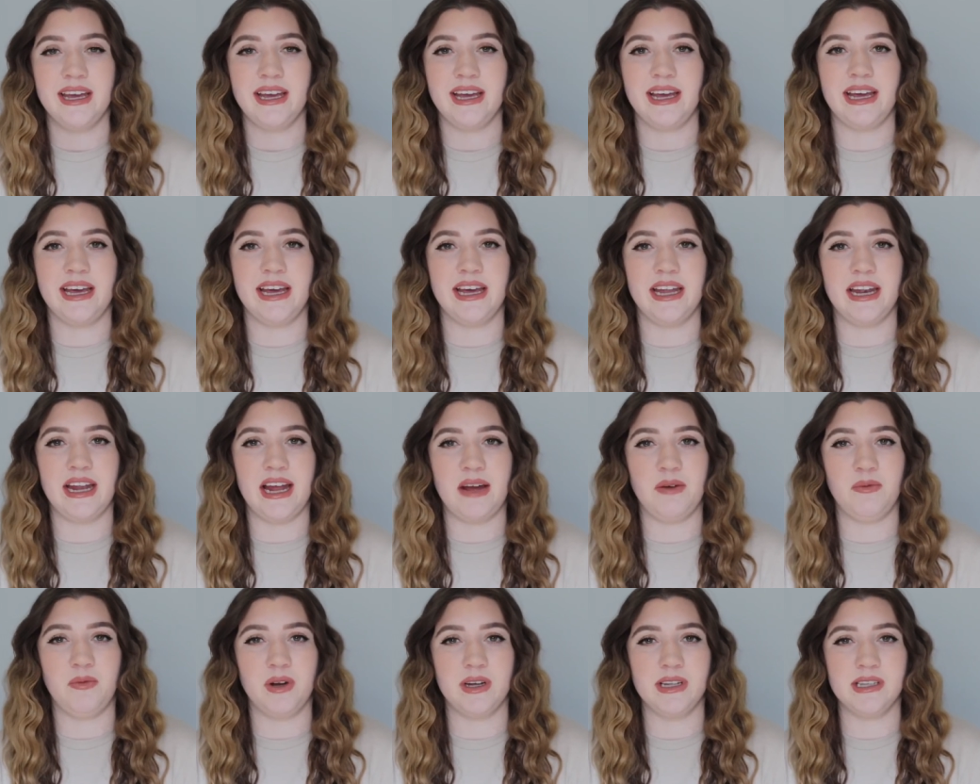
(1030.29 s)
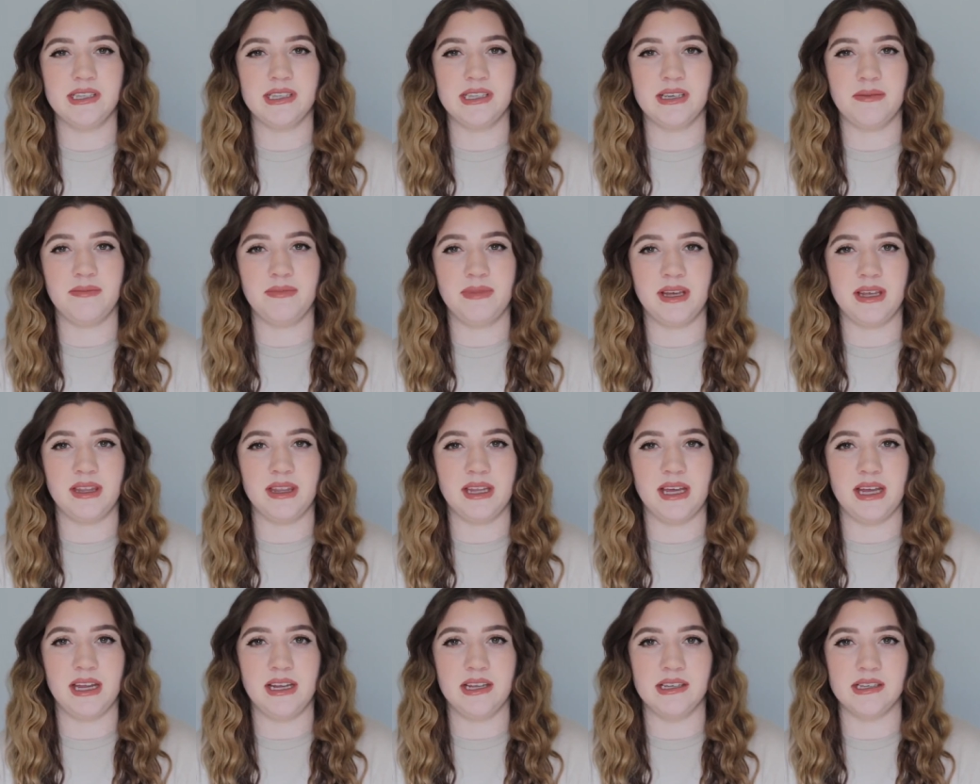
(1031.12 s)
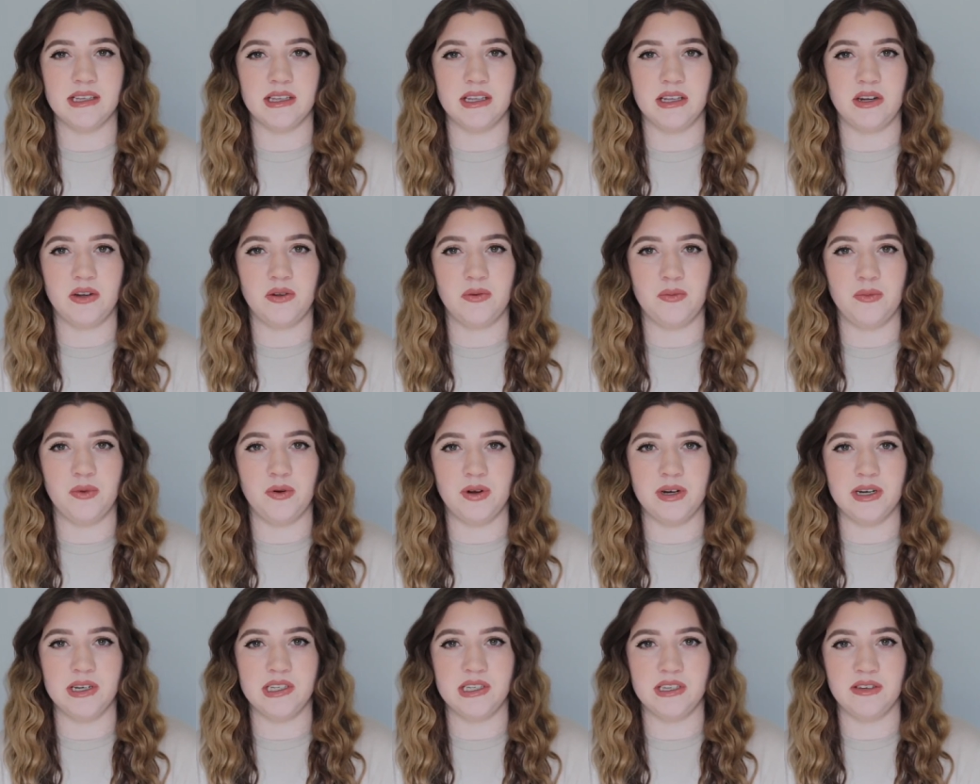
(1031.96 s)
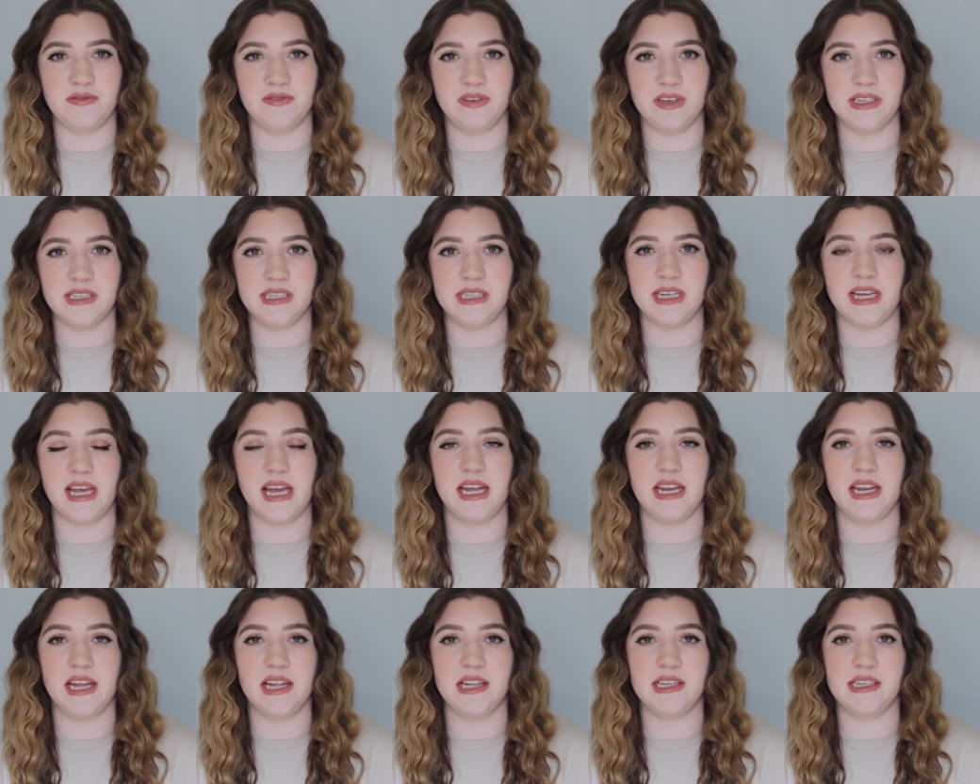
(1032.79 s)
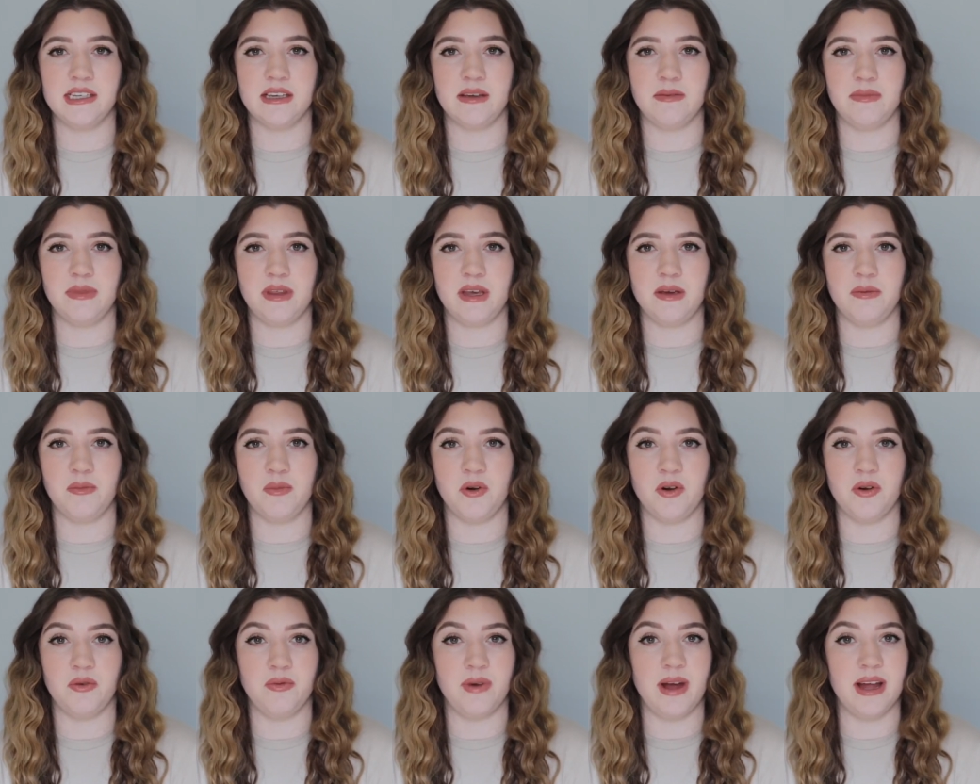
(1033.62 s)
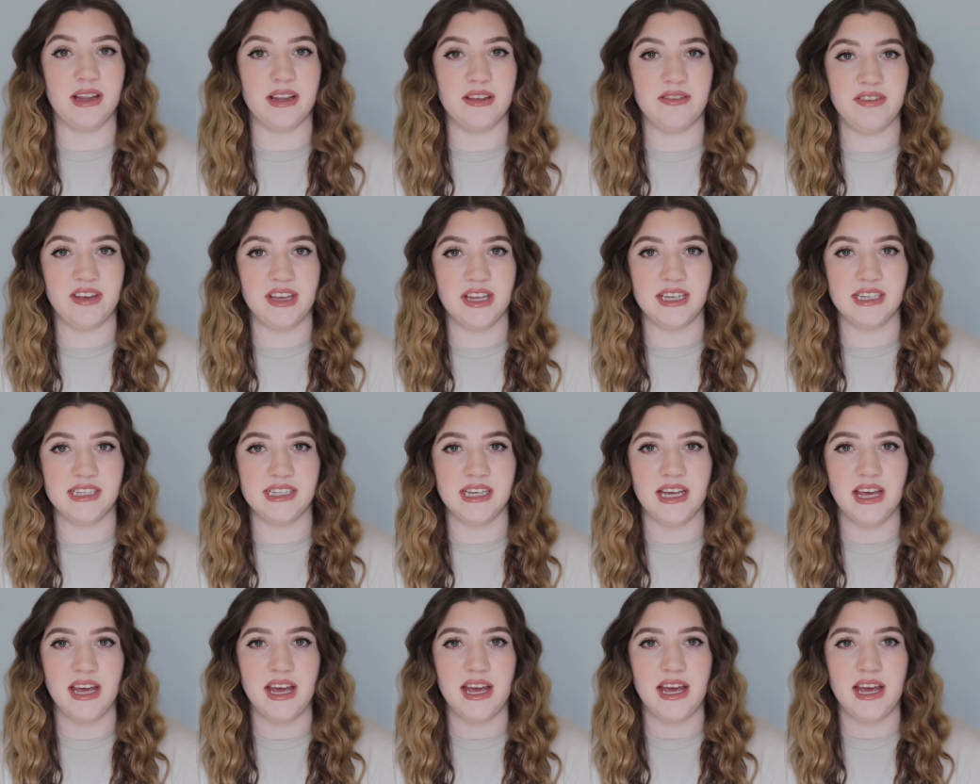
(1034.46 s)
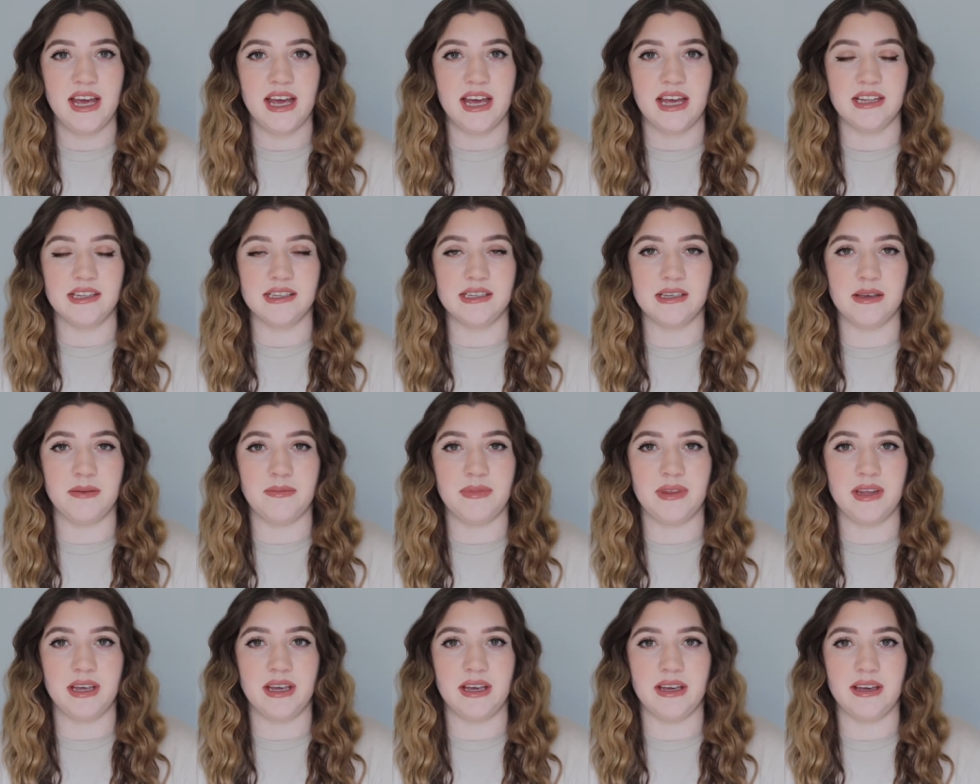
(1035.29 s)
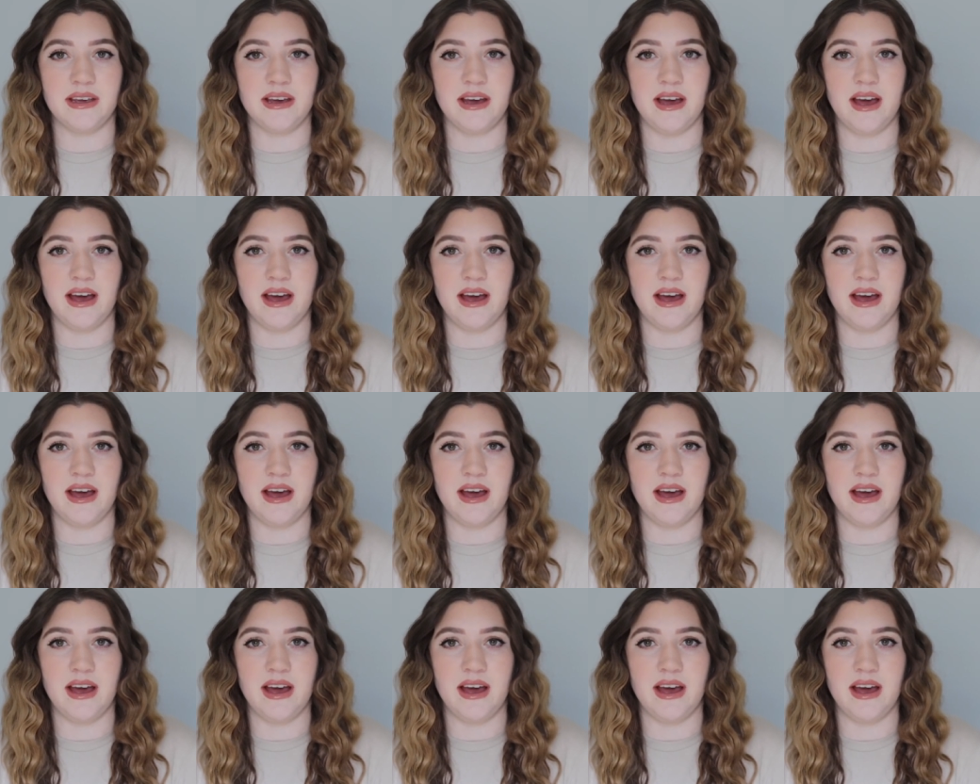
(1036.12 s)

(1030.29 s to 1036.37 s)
and I want something that is a little more sophisticated, something more relevant, and something